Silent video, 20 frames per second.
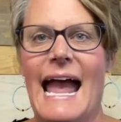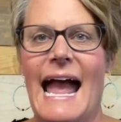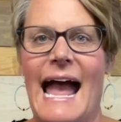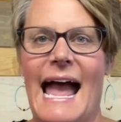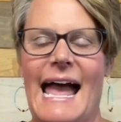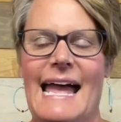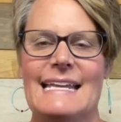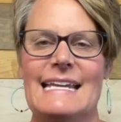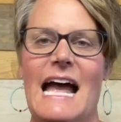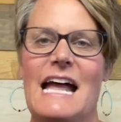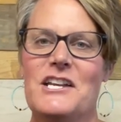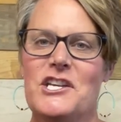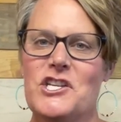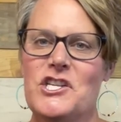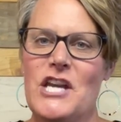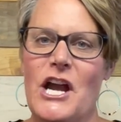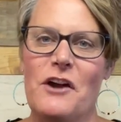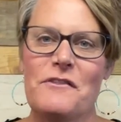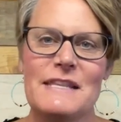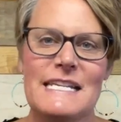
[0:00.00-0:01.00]
And
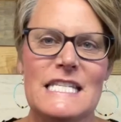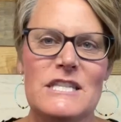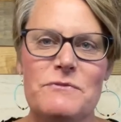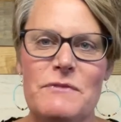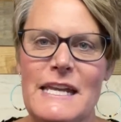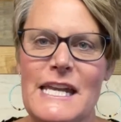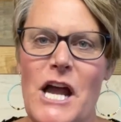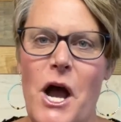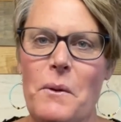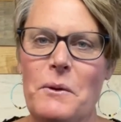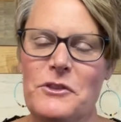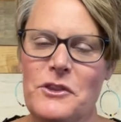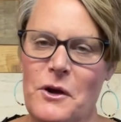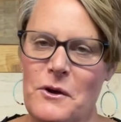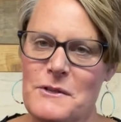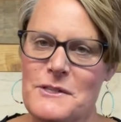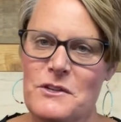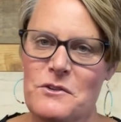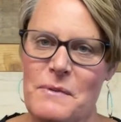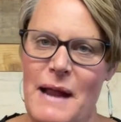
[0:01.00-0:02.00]
share this video with
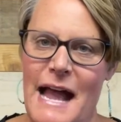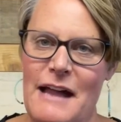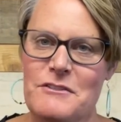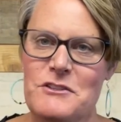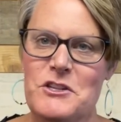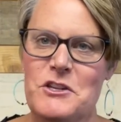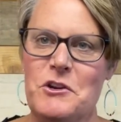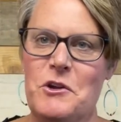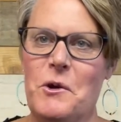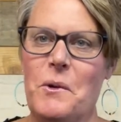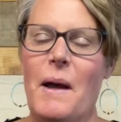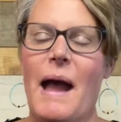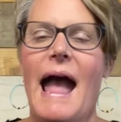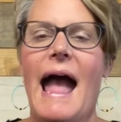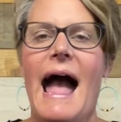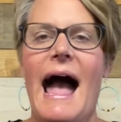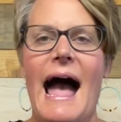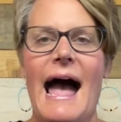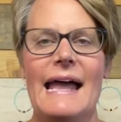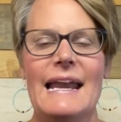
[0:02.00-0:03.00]
those around you,
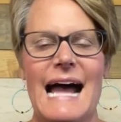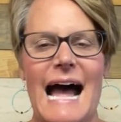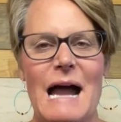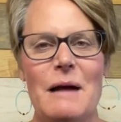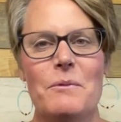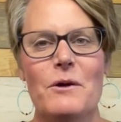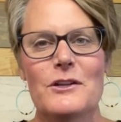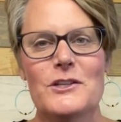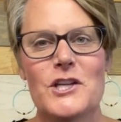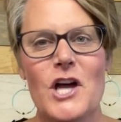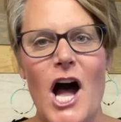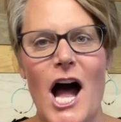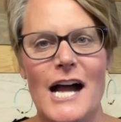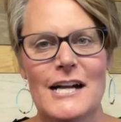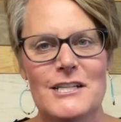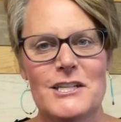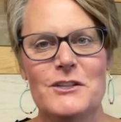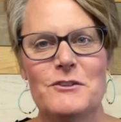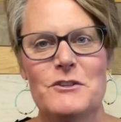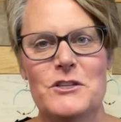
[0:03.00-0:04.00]
and I will
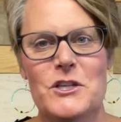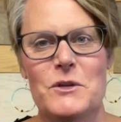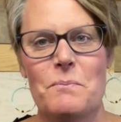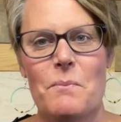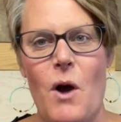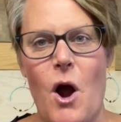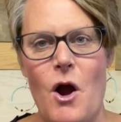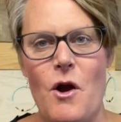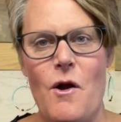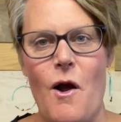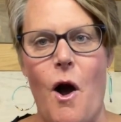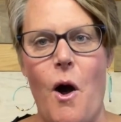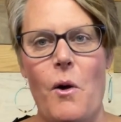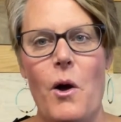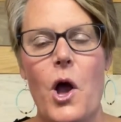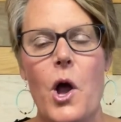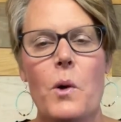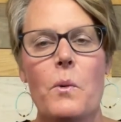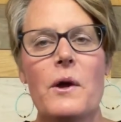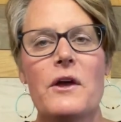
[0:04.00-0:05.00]
talk to you
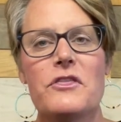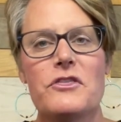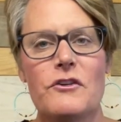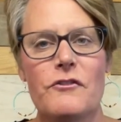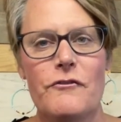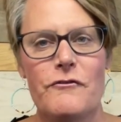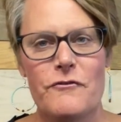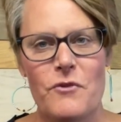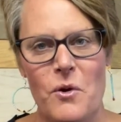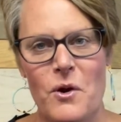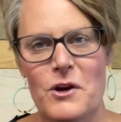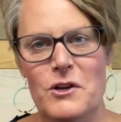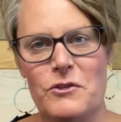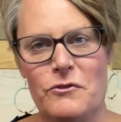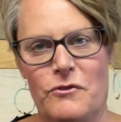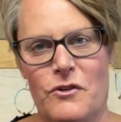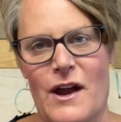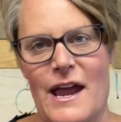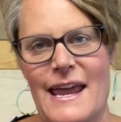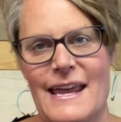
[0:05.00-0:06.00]
tomorrow with the
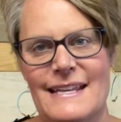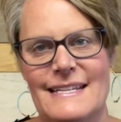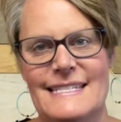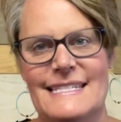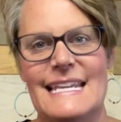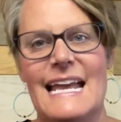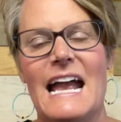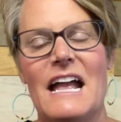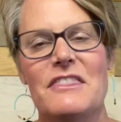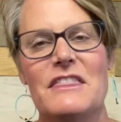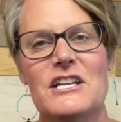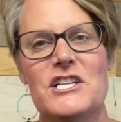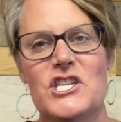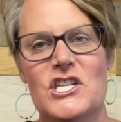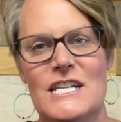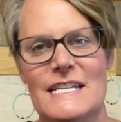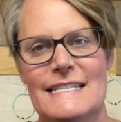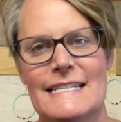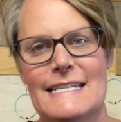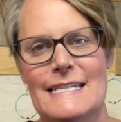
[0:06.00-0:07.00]
fourth phrase that
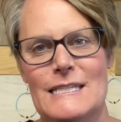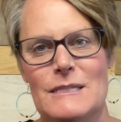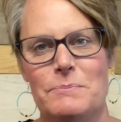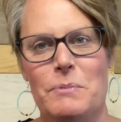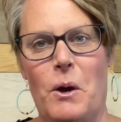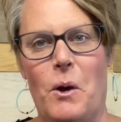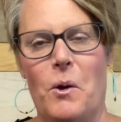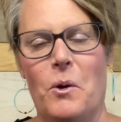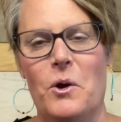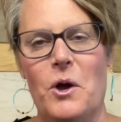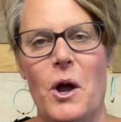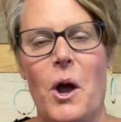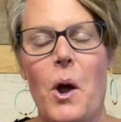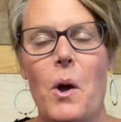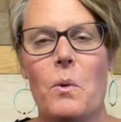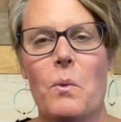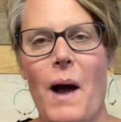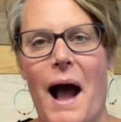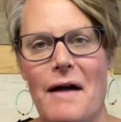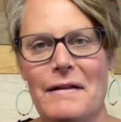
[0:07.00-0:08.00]
Jesus spoke
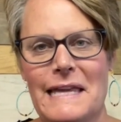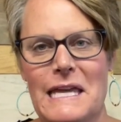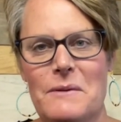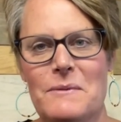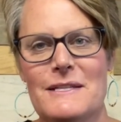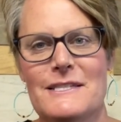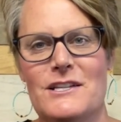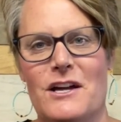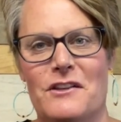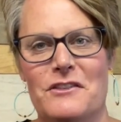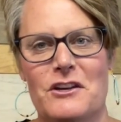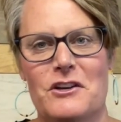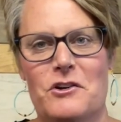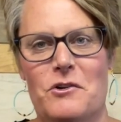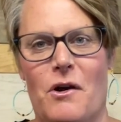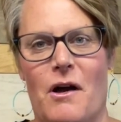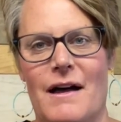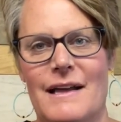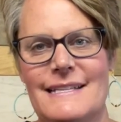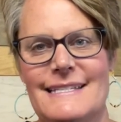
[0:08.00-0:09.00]
while he was on the
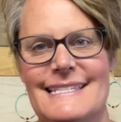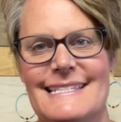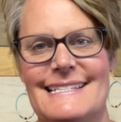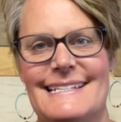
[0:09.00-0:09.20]
cross.